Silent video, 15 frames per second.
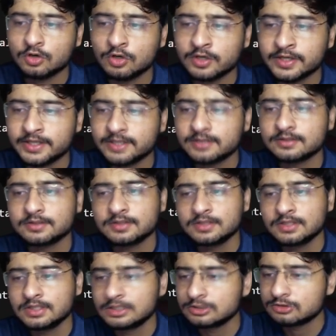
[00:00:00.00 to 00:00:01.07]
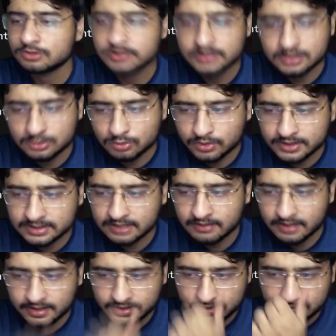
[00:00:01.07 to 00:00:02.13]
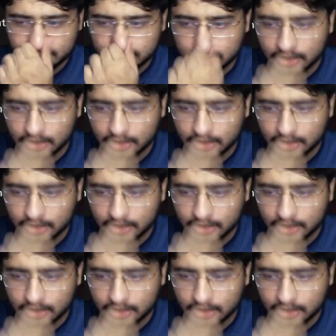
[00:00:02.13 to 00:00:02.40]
Alright. So these are the two cases I'm having.